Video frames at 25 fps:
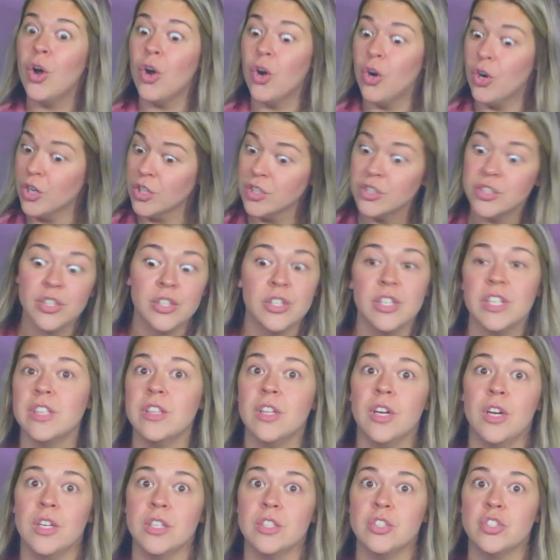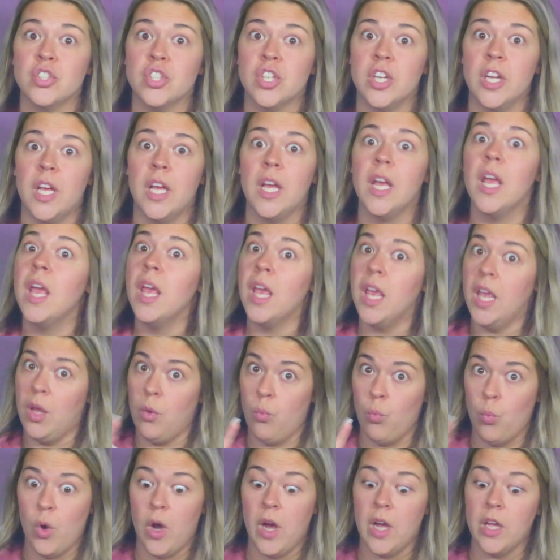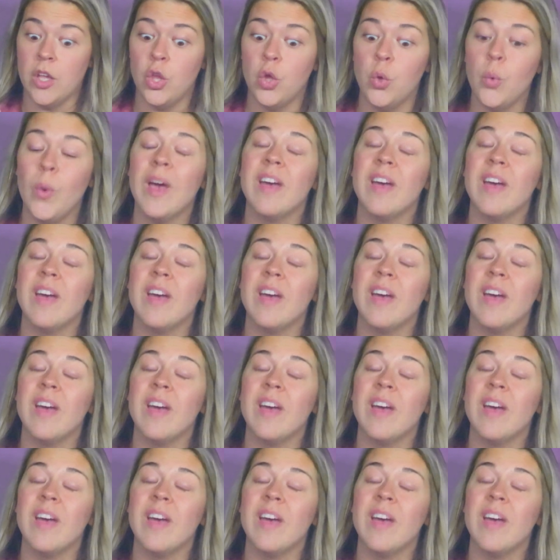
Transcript: our dirty laundry and why you